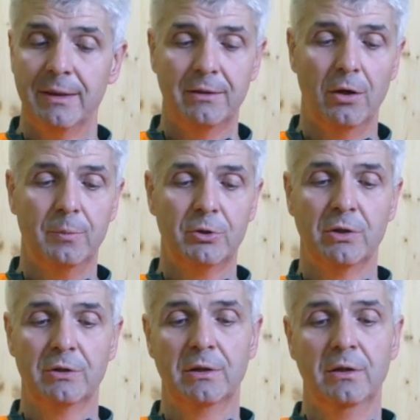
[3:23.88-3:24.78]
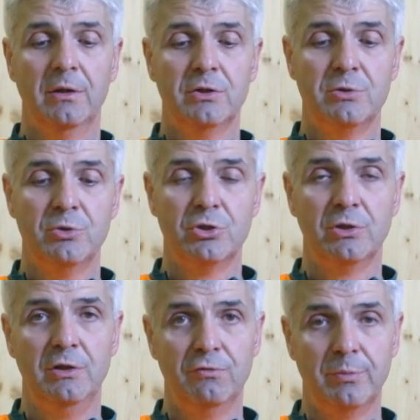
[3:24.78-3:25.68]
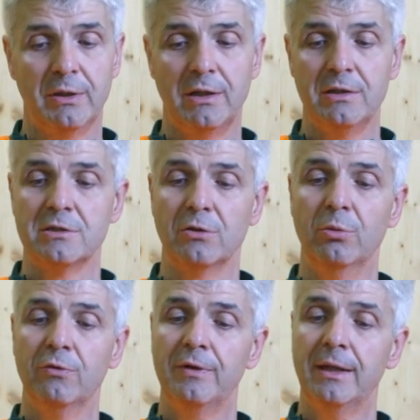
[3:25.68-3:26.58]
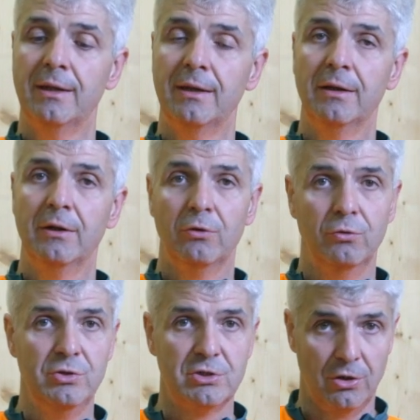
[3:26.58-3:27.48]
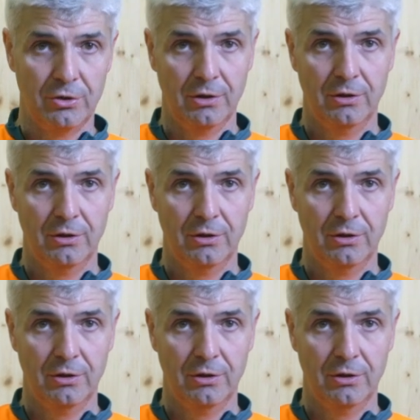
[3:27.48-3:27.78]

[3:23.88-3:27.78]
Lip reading: should be 0.65 to 0.8 millimeters accordingly.